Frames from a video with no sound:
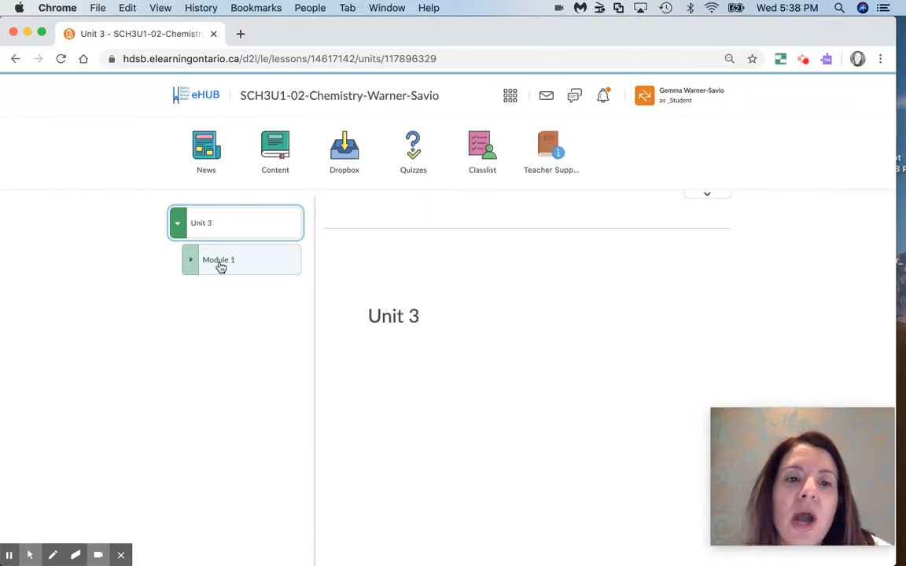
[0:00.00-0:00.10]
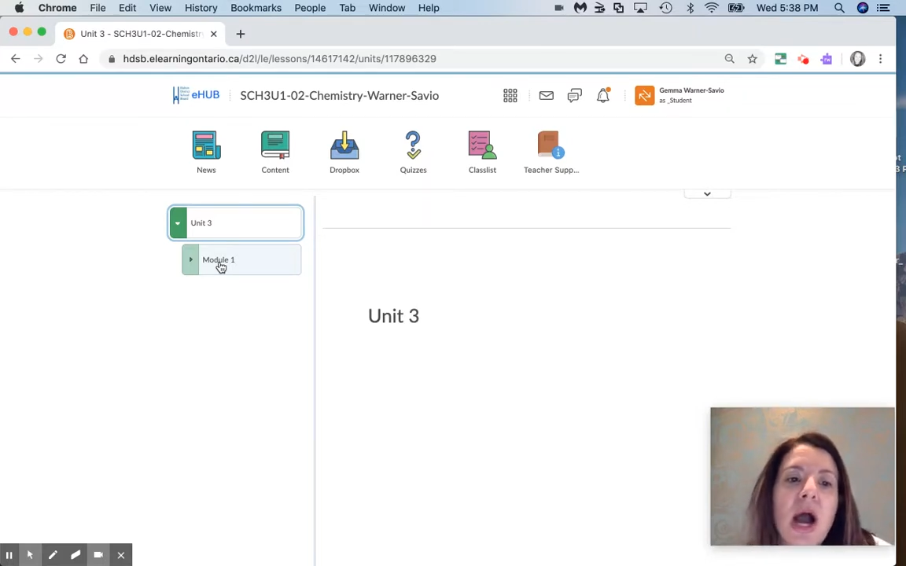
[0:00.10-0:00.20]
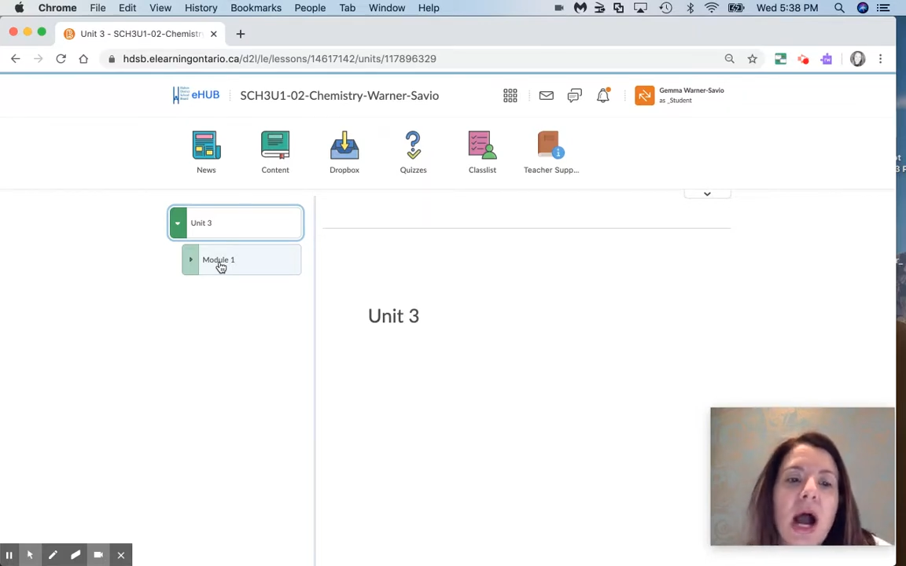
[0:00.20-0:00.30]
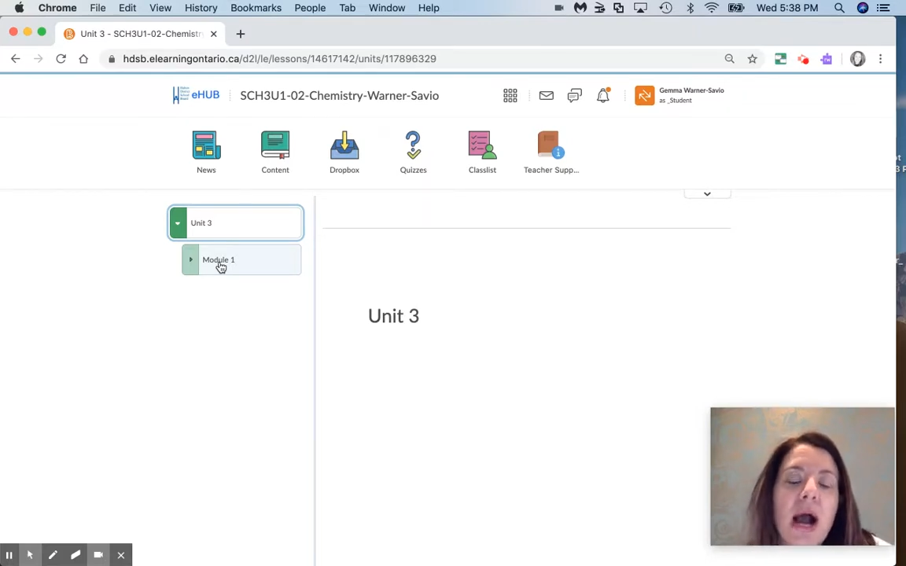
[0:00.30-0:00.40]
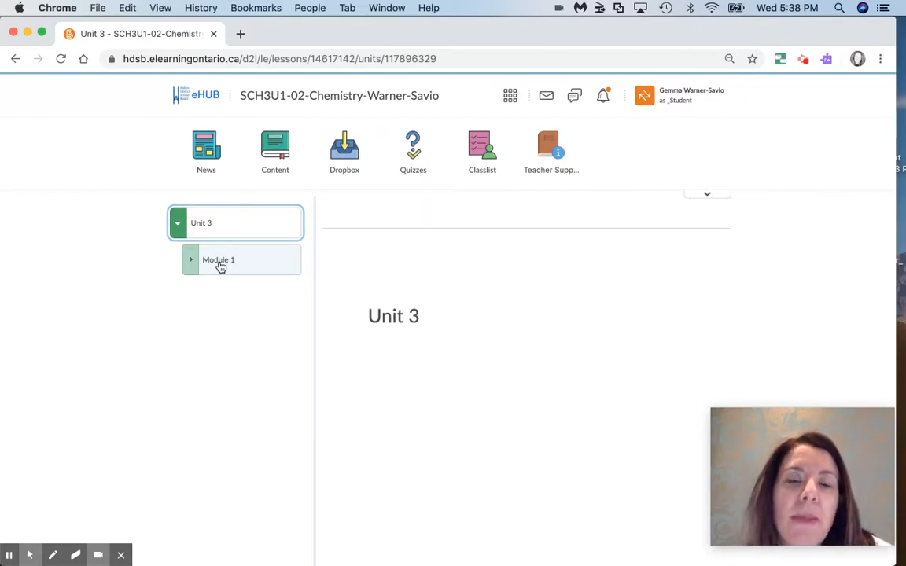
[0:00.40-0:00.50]

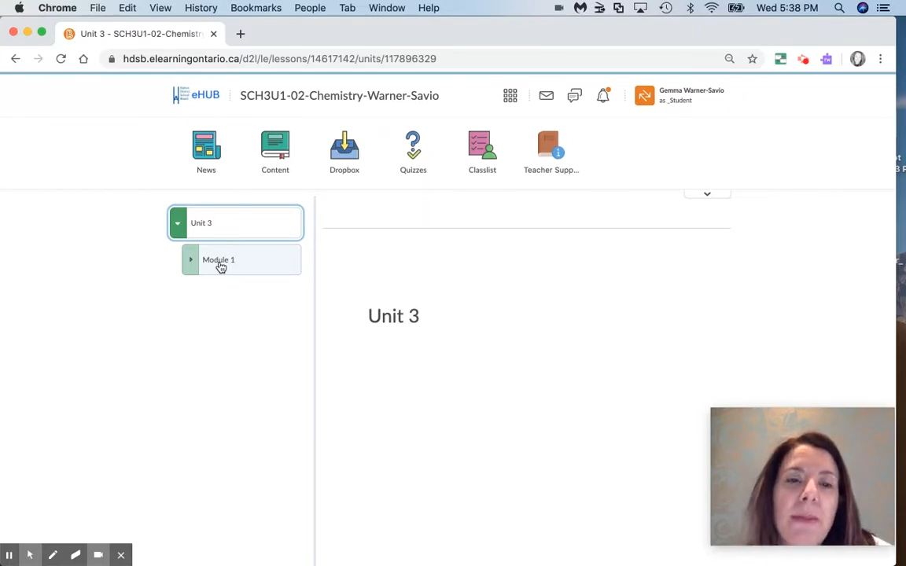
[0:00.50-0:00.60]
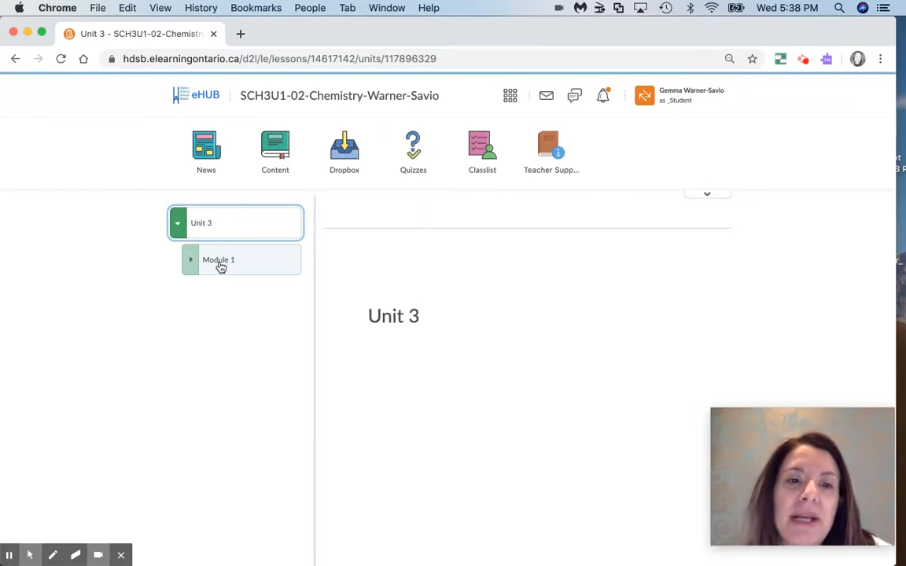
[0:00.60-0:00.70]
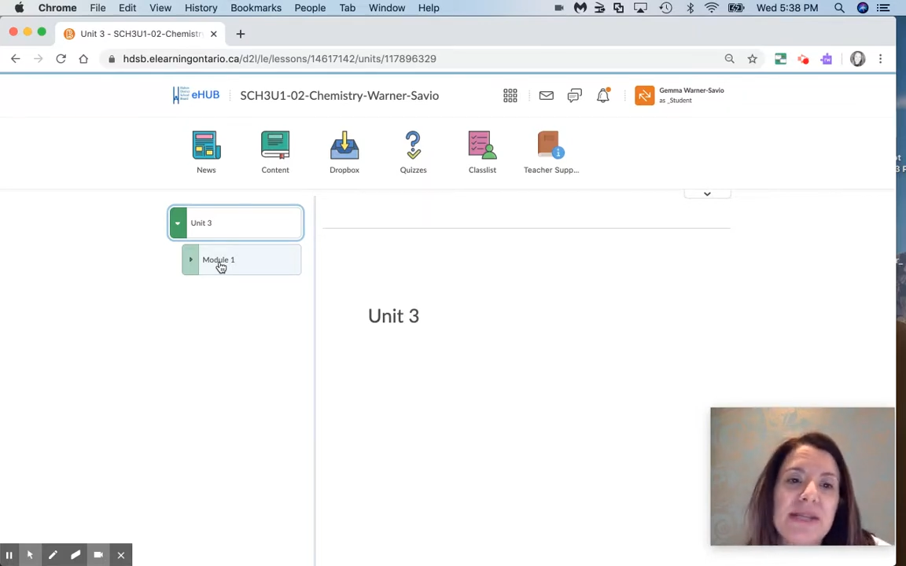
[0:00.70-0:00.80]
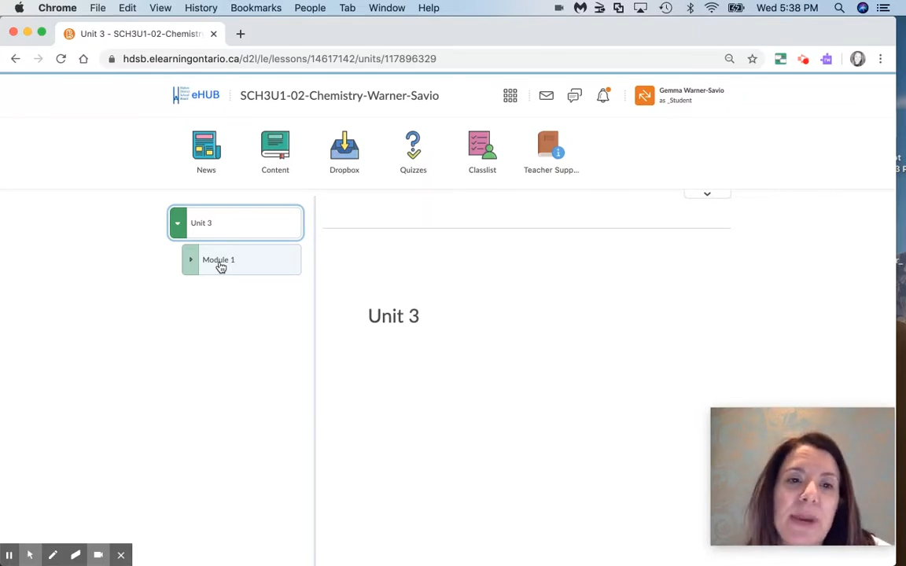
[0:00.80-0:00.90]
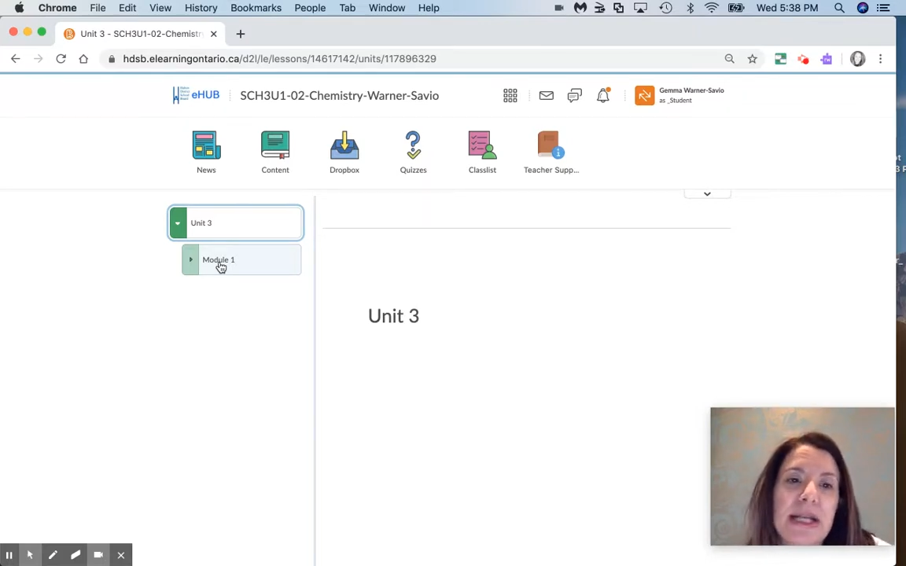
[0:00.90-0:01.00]
I'm
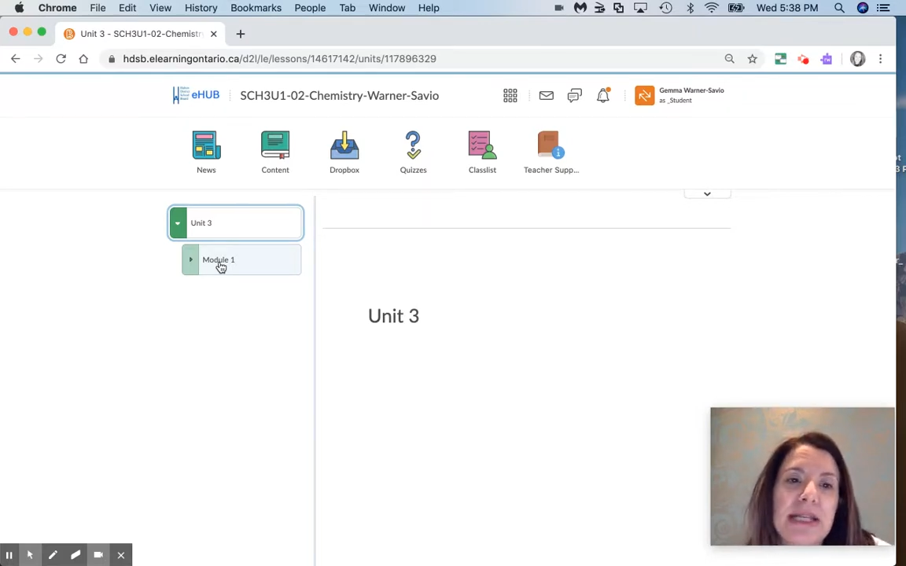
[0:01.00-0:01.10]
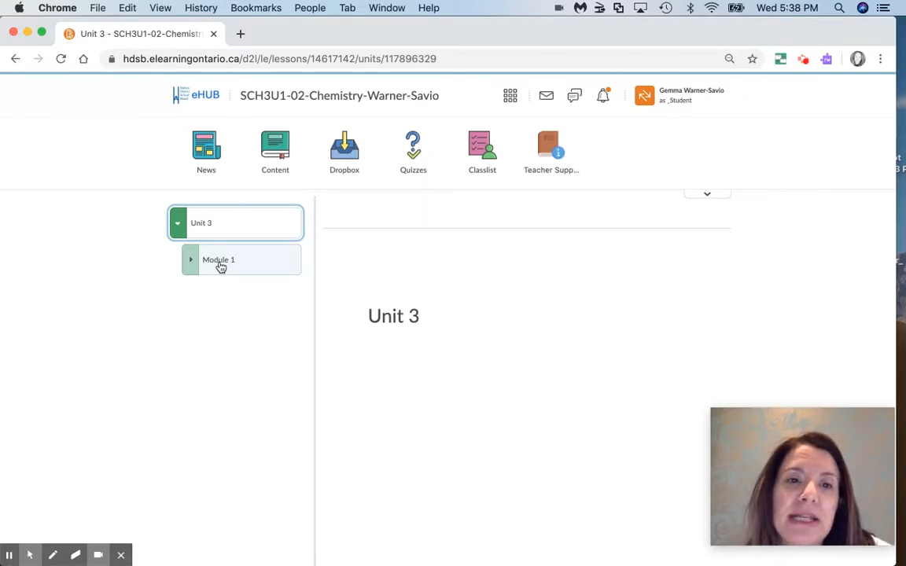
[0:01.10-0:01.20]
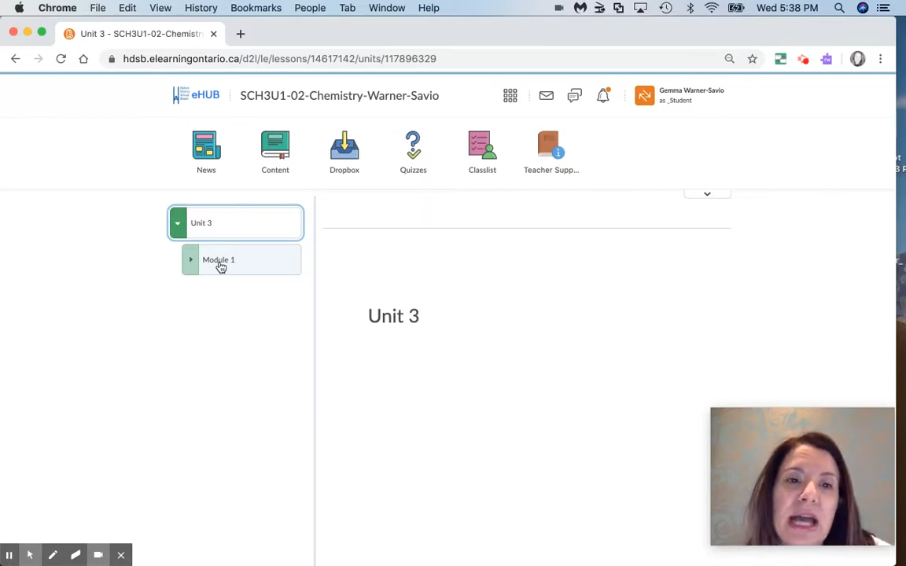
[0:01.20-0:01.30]
expecting